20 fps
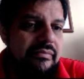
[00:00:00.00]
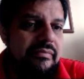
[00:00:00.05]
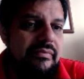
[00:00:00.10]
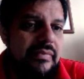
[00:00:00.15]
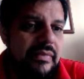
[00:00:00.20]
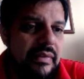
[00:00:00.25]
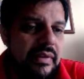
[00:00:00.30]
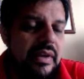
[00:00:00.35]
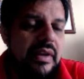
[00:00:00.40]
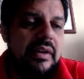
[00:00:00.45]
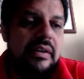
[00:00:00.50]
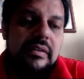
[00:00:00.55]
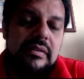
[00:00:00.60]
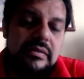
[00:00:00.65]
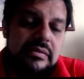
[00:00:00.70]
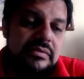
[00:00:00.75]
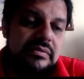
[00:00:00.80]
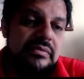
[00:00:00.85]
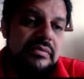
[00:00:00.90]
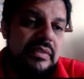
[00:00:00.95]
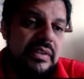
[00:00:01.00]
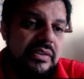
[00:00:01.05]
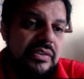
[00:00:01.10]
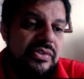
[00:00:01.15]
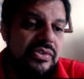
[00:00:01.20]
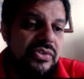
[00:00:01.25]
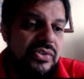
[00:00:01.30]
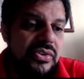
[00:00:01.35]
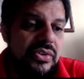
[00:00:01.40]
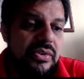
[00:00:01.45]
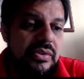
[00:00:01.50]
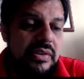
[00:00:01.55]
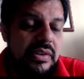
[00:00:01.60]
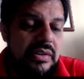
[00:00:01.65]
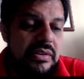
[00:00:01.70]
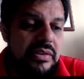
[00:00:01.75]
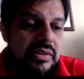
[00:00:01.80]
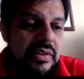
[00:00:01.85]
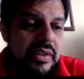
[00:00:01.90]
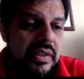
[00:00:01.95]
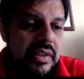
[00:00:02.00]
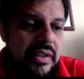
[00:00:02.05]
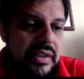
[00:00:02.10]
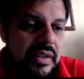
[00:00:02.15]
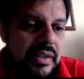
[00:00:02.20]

Yeah, it's true. That's the.